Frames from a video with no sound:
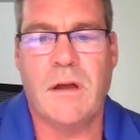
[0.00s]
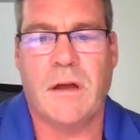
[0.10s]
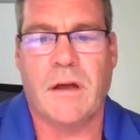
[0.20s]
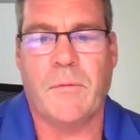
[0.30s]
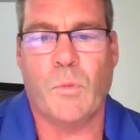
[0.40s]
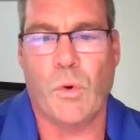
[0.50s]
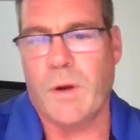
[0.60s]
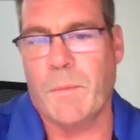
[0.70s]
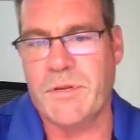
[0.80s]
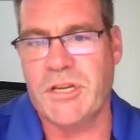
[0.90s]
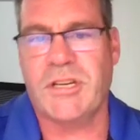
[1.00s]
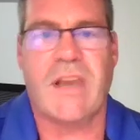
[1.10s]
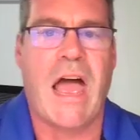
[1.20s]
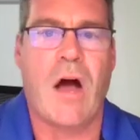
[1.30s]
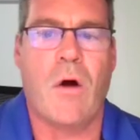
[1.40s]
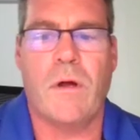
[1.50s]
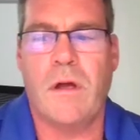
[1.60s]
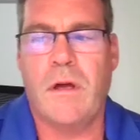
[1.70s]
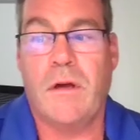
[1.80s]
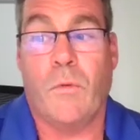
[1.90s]
We're in a position now
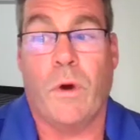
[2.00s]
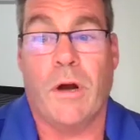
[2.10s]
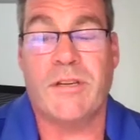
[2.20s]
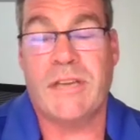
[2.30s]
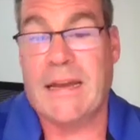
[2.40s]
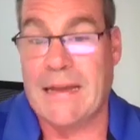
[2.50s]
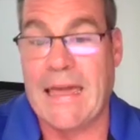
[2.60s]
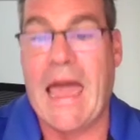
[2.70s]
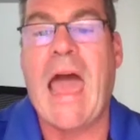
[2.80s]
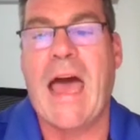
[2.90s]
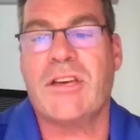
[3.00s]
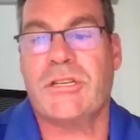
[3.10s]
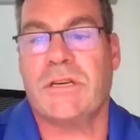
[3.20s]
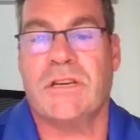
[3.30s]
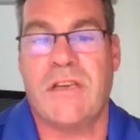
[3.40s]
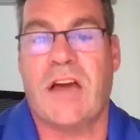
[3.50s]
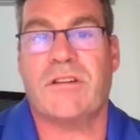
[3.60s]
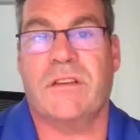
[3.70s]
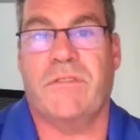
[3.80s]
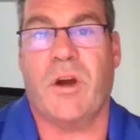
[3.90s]
where sitting in cash is
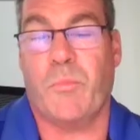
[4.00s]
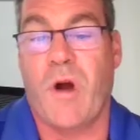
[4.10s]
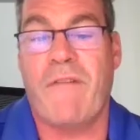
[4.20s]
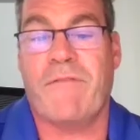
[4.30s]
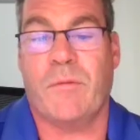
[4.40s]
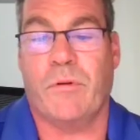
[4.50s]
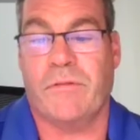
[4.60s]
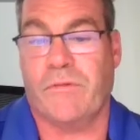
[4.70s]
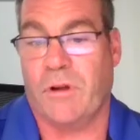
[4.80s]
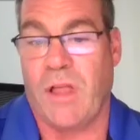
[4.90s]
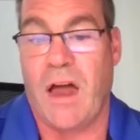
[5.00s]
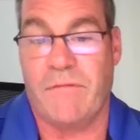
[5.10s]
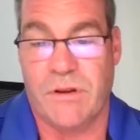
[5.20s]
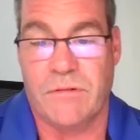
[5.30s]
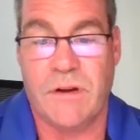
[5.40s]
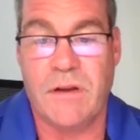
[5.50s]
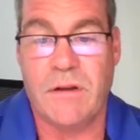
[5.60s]
actually very profitable for a lot of you.